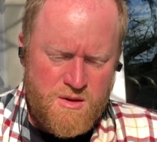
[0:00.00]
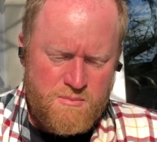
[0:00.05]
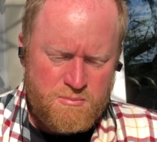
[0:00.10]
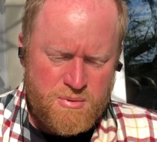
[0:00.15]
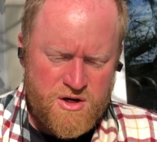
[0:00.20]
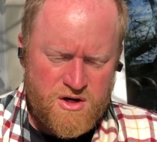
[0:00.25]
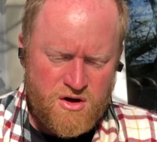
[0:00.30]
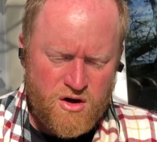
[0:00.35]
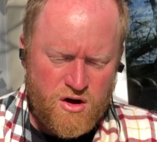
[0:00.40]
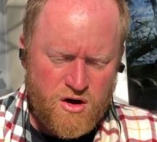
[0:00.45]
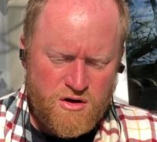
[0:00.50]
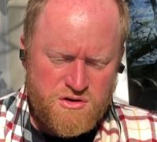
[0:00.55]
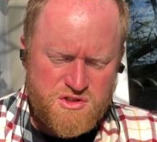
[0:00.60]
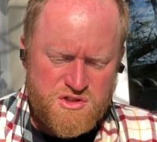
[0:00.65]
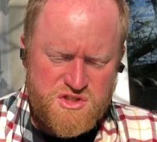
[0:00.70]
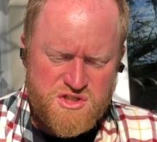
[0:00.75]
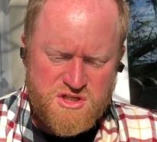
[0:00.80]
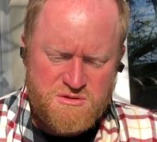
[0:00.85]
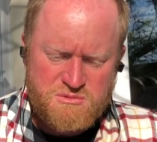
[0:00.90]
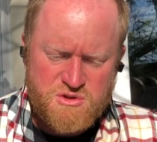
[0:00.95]
but it also
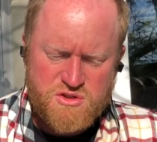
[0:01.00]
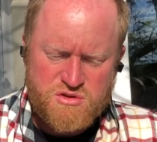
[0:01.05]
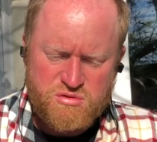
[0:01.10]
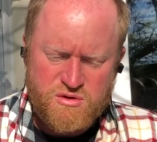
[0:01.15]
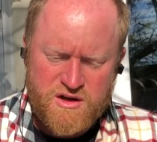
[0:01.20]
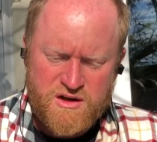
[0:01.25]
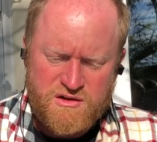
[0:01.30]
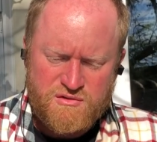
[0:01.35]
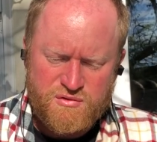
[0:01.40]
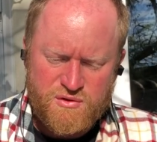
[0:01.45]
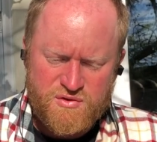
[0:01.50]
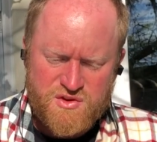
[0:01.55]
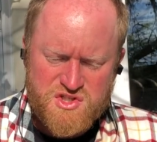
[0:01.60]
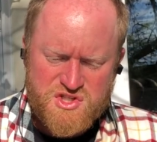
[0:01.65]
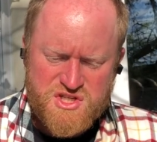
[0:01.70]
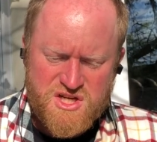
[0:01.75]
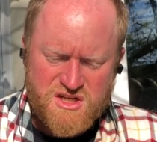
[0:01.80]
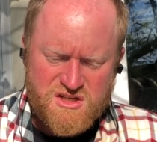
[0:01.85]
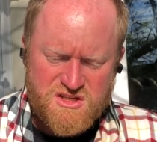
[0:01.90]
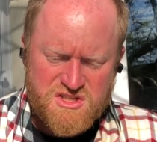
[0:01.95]
seemed to transfer the
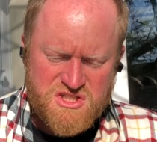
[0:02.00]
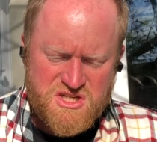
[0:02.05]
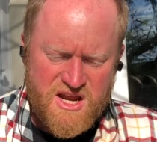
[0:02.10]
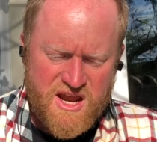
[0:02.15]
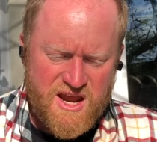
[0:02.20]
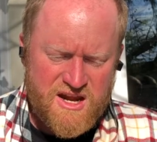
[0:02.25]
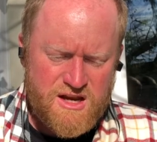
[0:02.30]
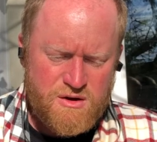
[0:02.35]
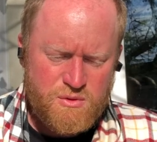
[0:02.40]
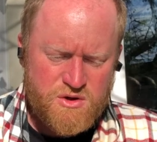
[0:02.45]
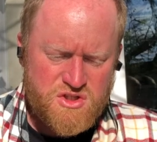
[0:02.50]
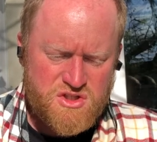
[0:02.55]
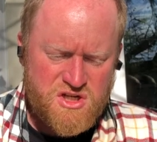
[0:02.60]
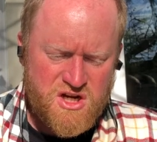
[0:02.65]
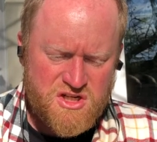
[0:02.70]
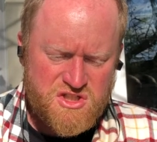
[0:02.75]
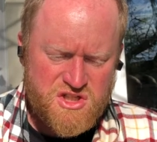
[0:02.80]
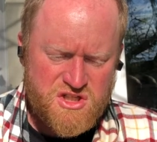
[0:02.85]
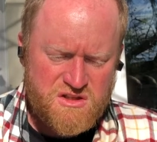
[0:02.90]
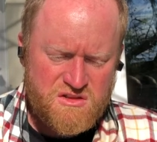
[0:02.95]
sickness to anyone
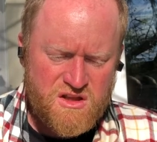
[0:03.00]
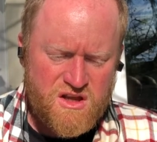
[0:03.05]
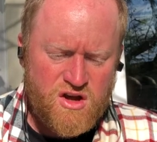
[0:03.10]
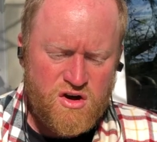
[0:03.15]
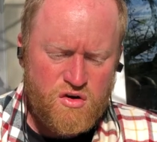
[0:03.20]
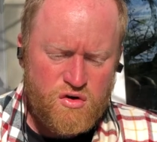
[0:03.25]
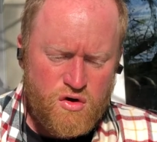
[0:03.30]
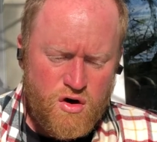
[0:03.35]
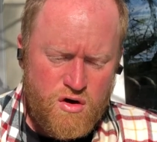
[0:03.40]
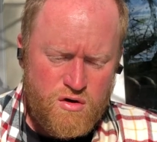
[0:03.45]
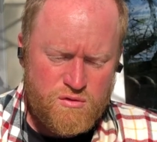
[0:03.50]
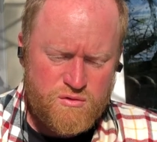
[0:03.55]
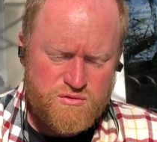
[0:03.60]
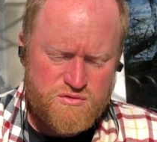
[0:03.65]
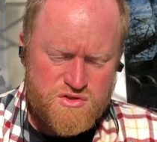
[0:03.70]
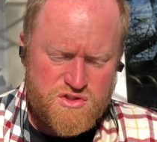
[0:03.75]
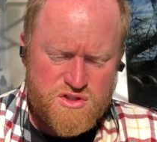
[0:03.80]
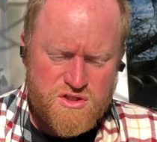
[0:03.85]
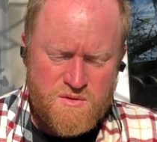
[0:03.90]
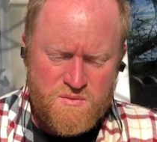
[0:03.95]
touching the
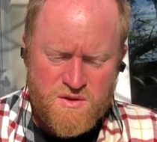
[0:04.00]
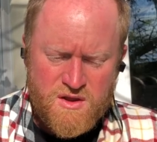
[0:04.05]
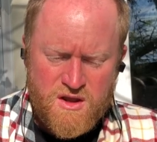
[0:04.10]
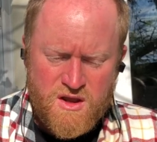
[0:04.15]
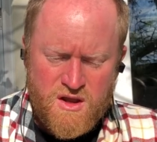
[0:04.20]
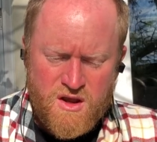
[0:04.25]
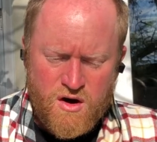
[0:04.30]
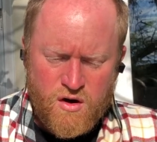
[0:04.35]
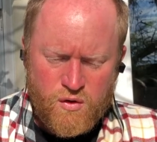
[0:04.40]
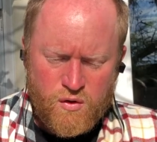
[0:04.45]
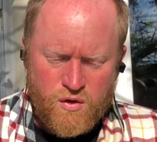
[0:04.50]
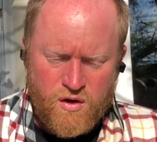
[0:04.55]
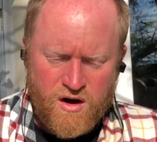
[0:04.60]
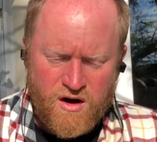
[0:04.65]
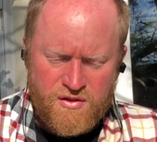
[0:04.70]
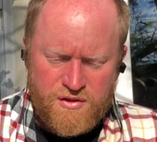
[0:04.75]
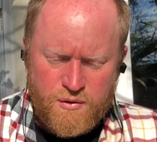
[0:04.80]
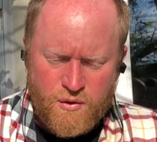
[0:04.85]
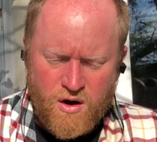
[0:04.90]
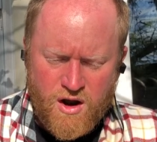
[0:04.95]
clothes or
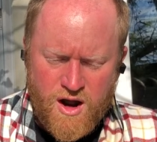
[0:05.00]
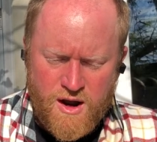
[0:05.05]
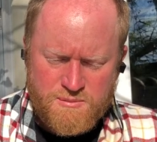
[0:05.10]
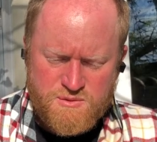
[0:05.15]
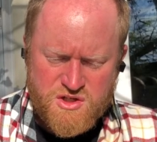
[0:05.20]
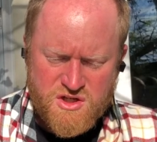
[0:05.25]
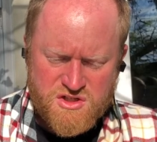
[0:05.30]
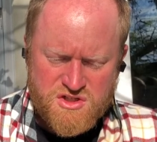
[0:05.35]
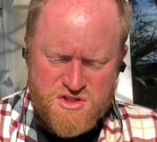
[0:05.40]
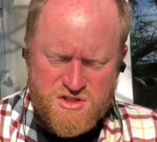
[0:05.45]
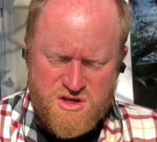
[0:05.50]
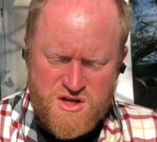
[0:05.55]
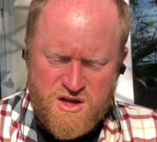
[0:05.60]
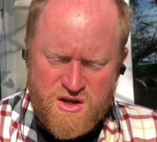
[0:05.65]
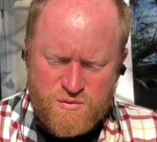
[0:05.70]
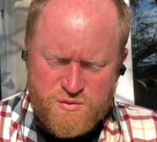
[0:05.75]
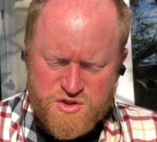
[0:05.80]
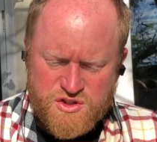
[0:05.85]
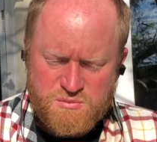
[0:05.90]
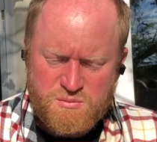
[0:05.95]
other objects
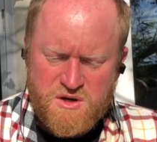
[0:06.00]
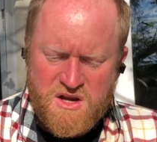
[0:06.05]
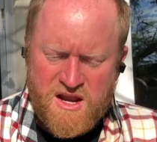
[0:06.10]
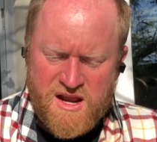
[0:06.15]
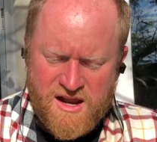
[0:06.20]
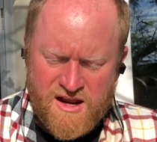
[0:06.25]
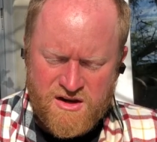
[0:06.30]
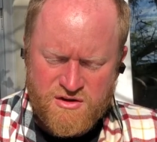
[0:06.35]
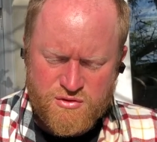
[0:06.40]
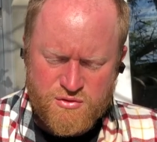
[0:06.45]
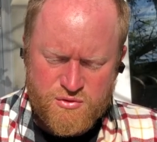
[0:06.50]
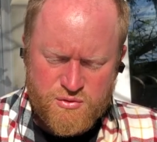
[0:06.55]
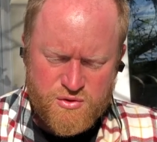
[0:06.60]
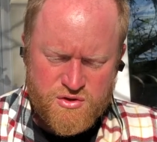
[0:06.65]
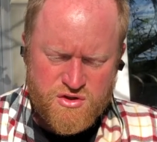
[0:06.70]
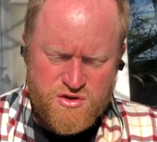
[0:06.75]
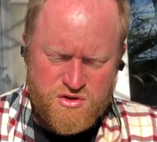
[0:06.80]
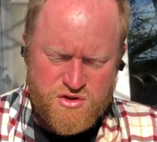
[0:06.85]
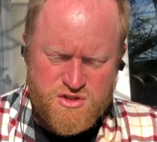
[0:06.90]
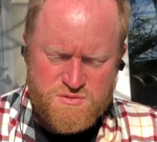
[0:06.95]
which had been handled or
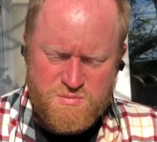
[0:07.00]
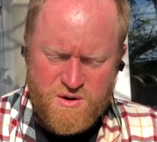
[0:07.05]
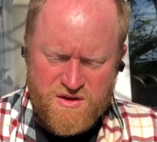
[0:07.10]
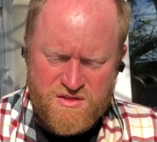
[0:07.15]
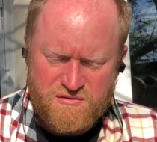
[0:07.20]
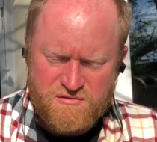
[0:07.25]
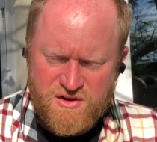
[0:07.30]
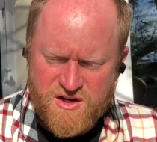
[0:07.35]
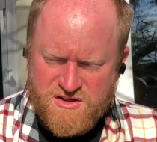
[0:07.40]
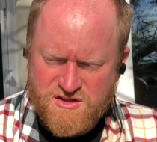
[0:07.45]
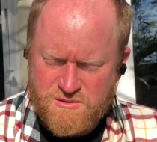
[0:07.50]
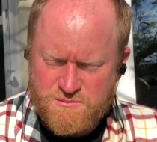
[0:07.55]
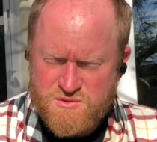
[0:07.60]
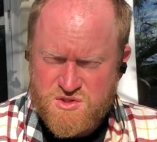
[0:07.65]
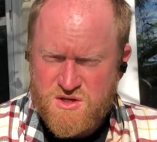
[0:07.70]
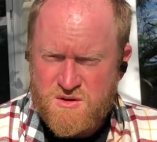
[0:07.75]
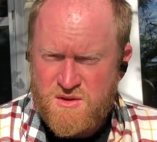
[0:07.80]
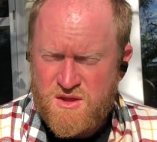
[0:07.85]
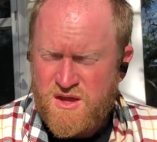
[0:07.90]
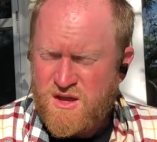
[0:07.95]
used by the victims.